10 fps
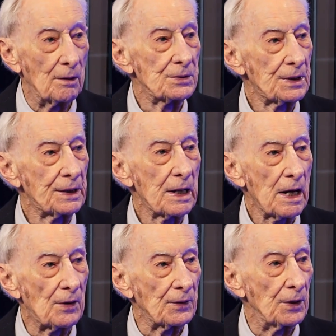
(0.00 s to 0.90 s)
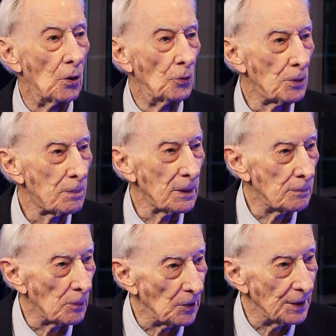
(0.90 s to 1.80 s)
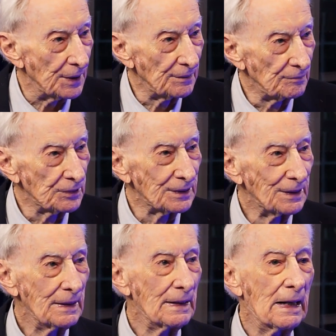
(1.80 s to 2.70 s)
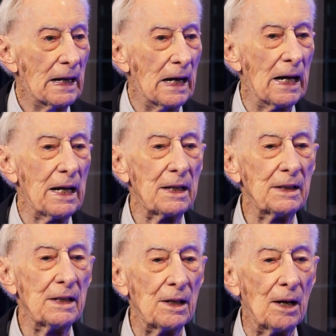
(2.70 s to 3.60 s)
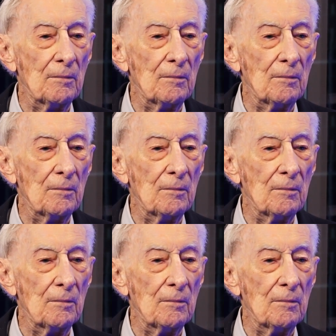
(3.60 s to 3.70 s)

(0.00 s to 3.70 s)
see how the older people lived and